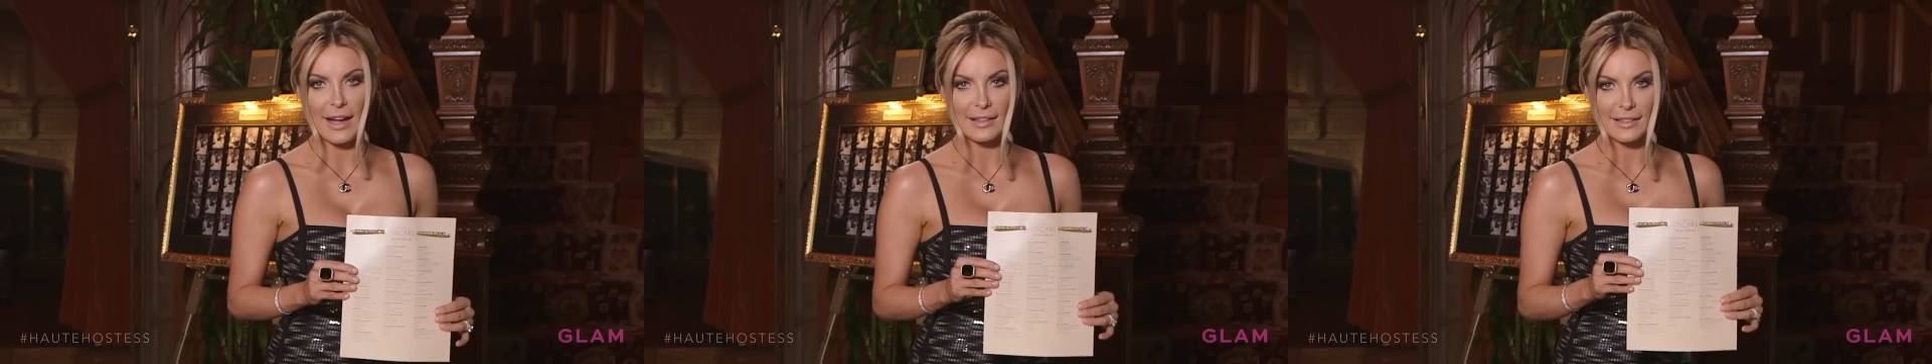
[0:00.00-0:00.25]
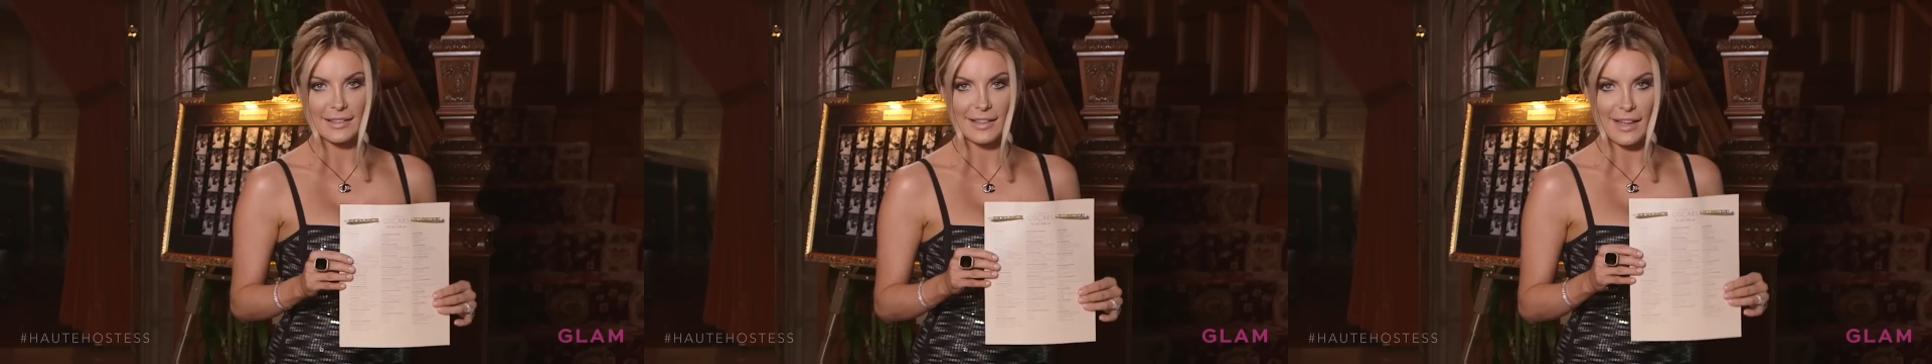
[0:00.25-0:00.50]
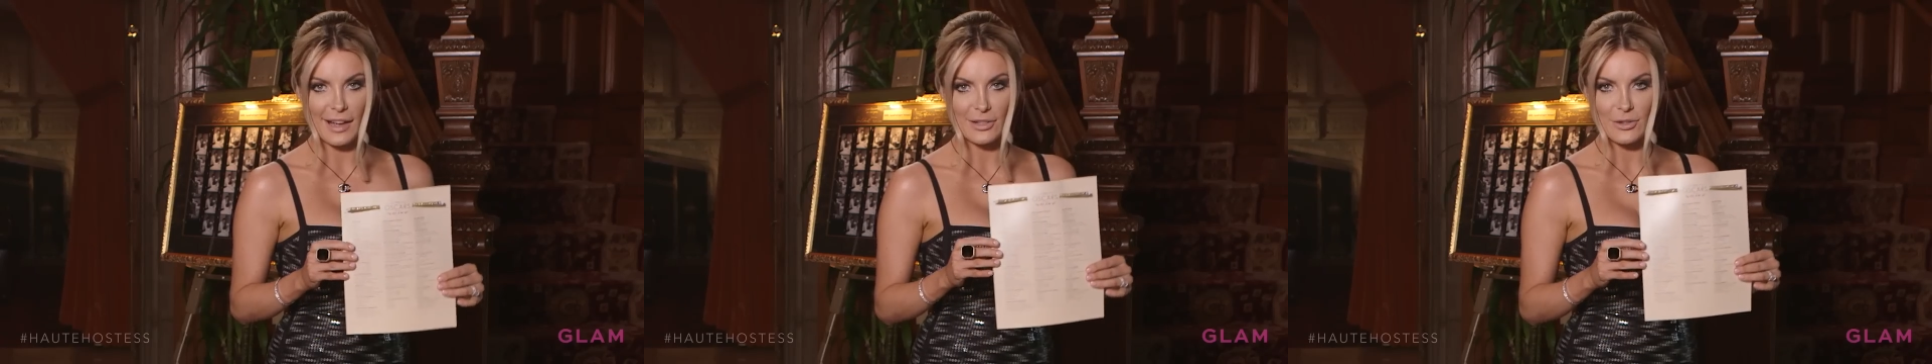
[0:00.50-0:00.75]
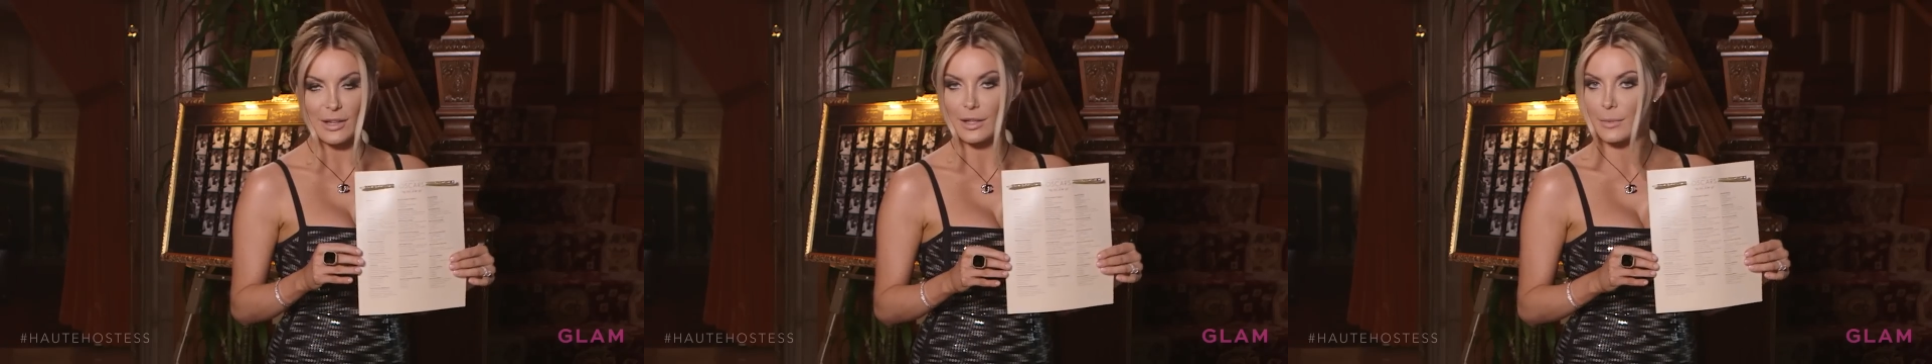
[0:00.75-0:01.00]
Add an
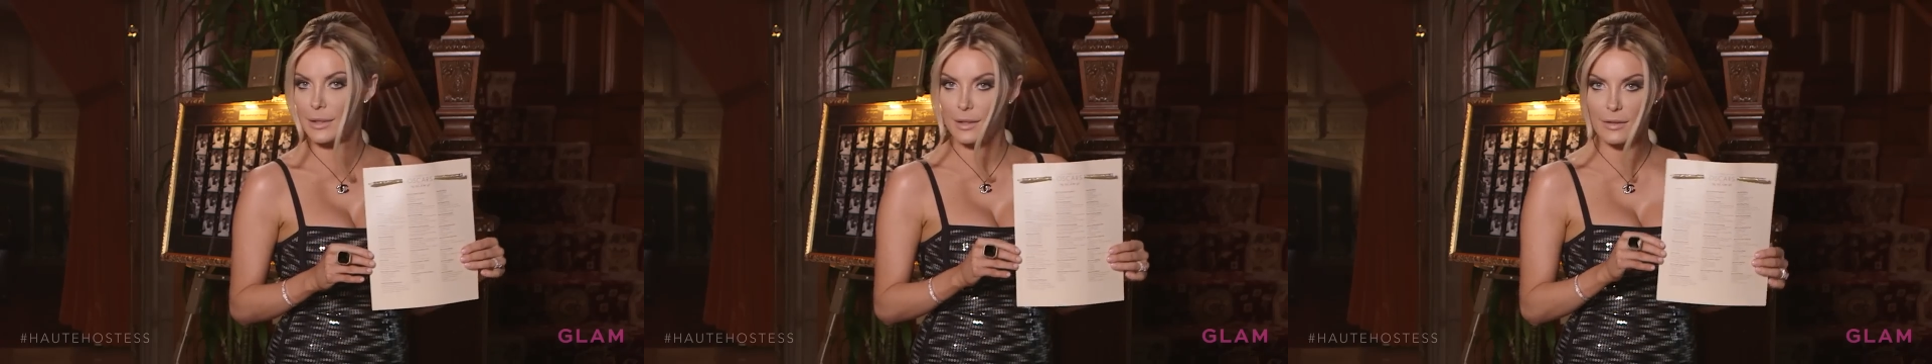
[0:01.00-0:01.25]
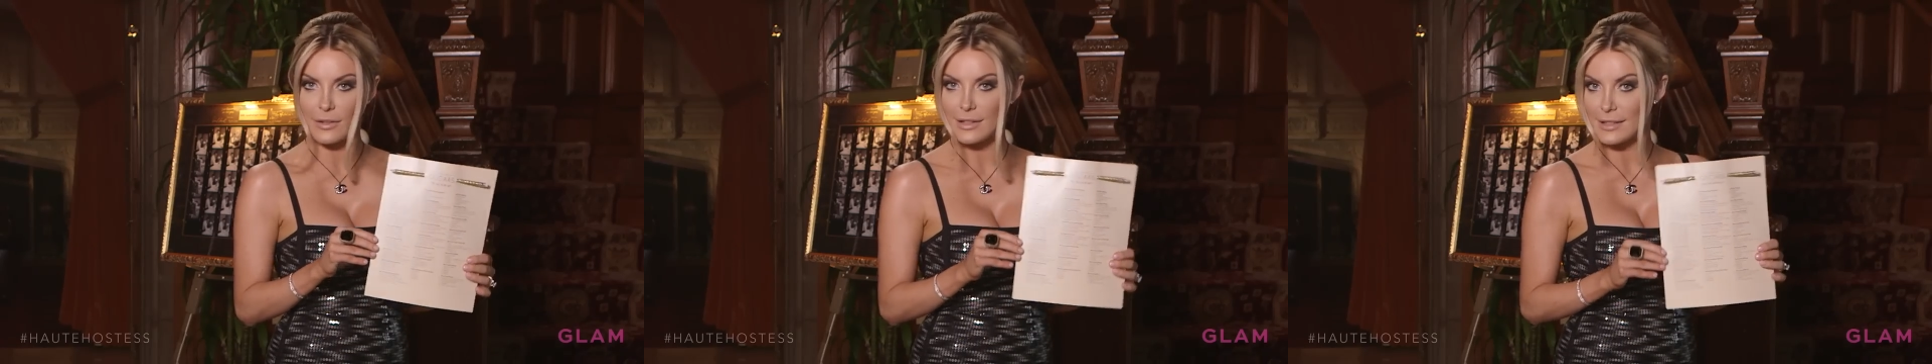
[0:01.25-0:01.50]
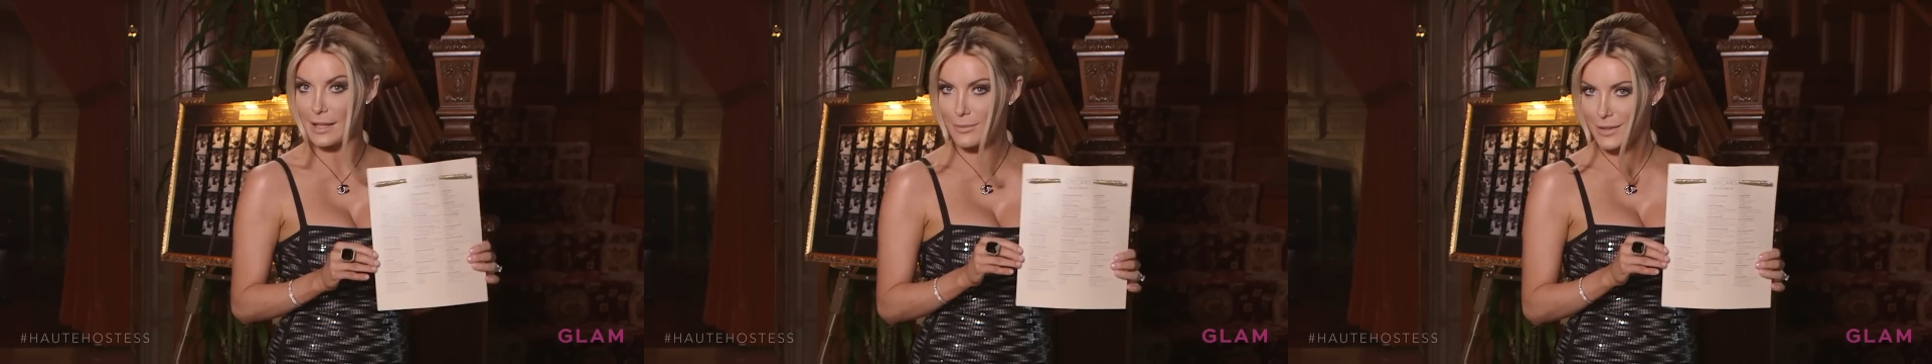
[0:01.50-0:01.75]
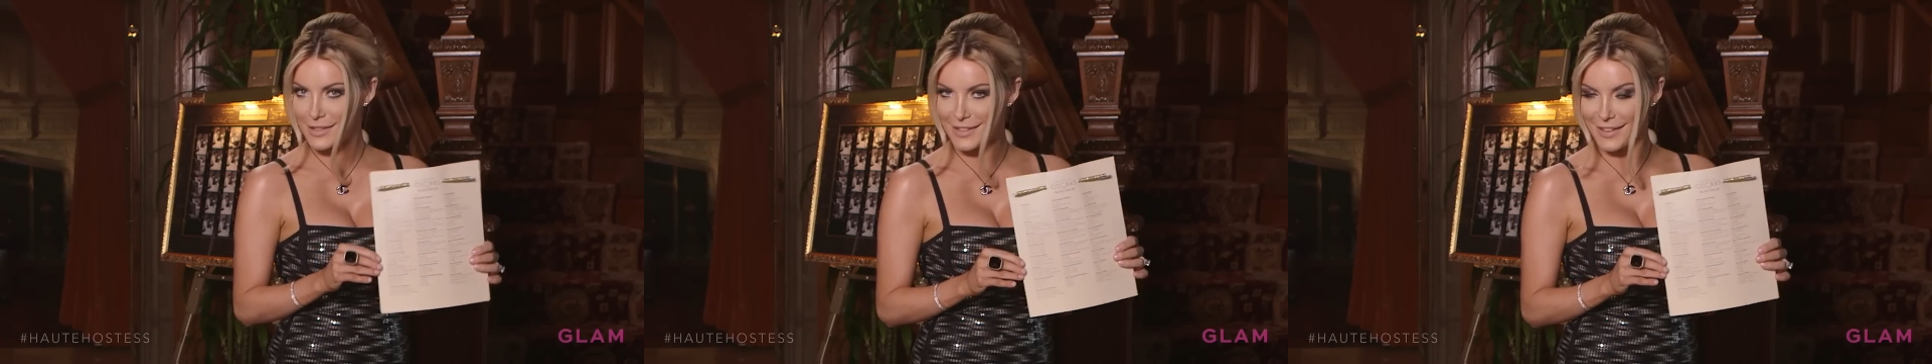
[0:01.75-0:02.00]
extra element of
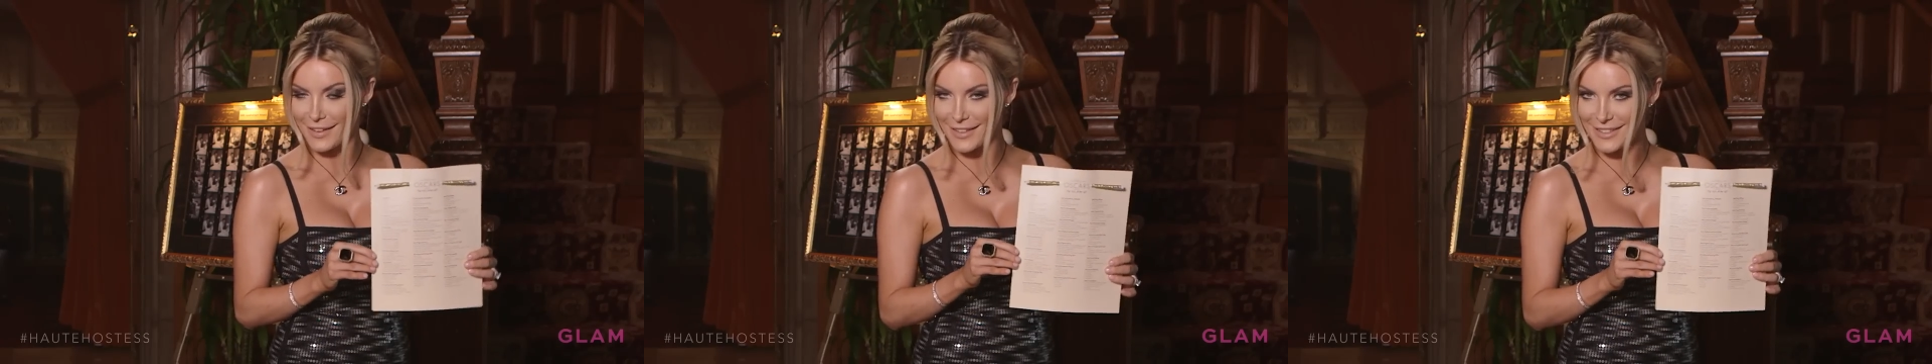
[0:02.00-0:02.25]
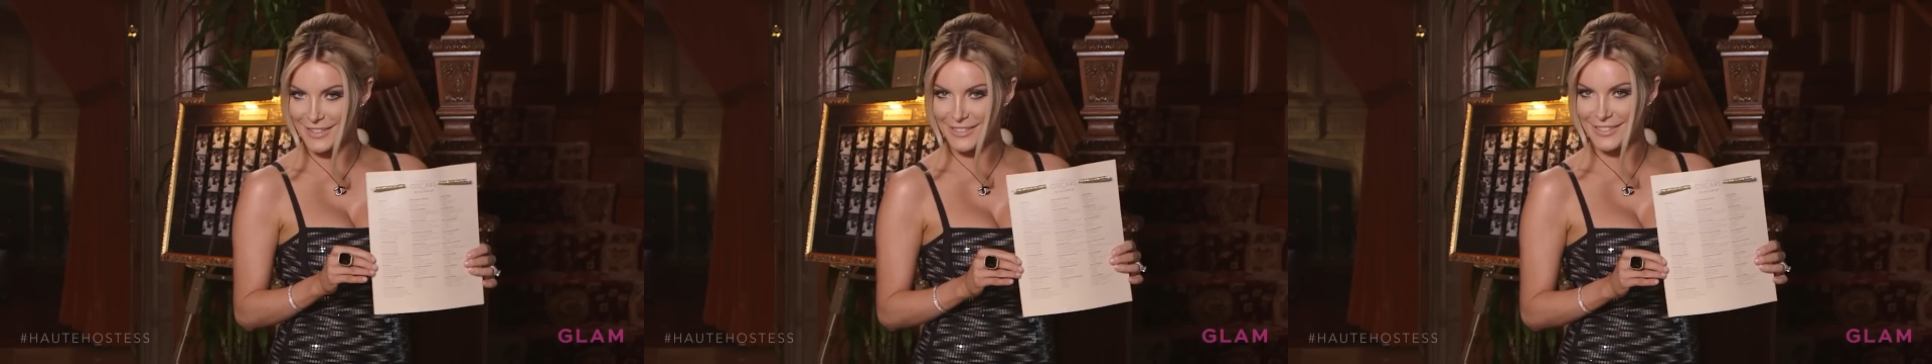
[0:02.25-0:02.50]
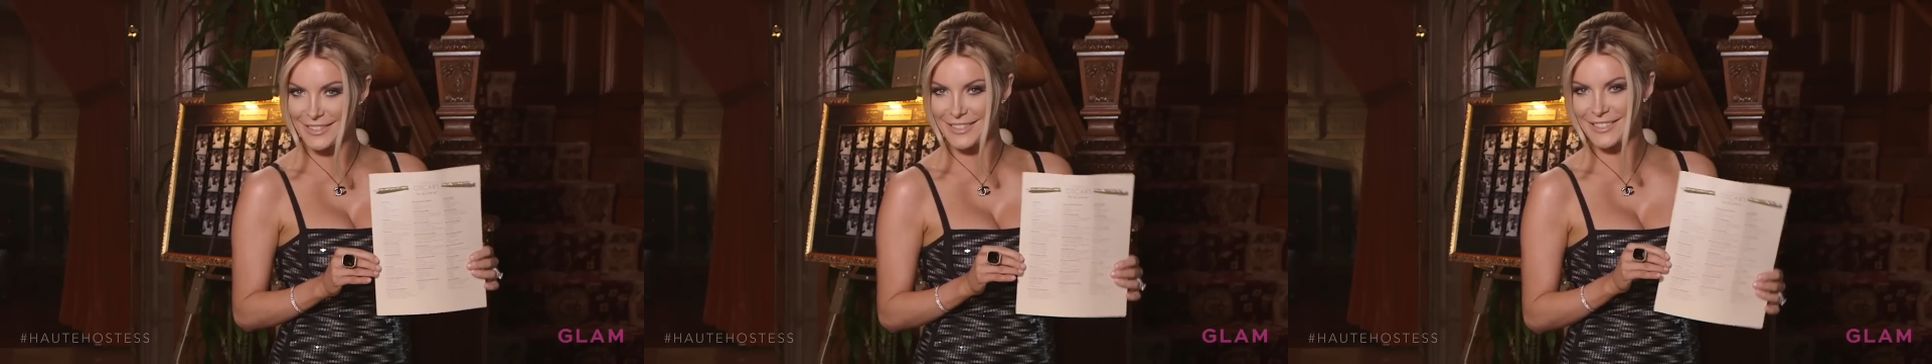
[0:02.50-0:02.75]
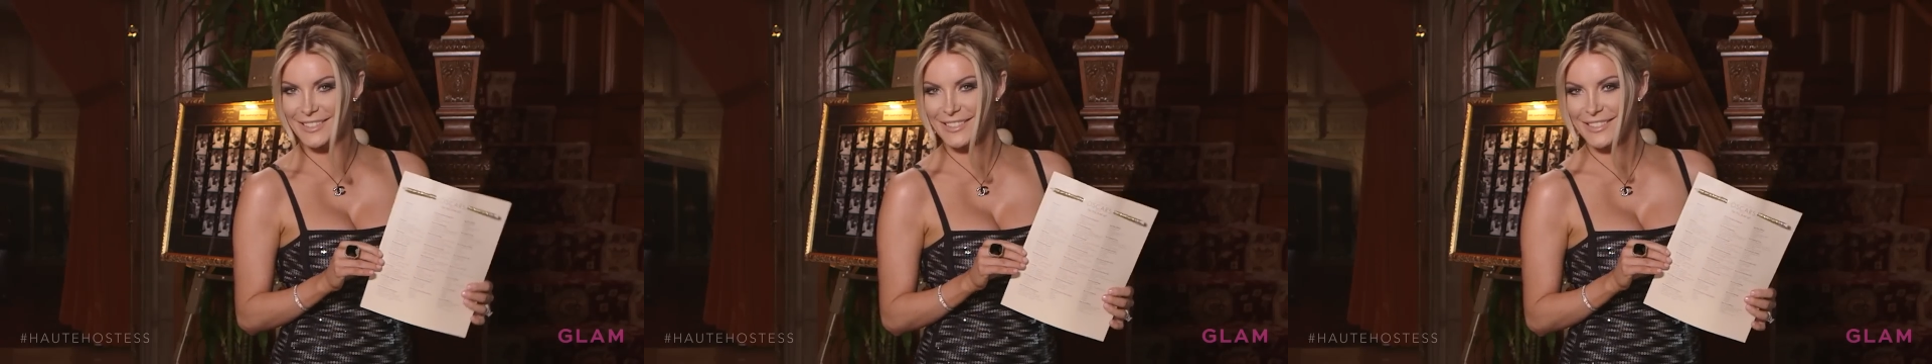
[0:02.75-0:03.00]
excitement to the Oscars.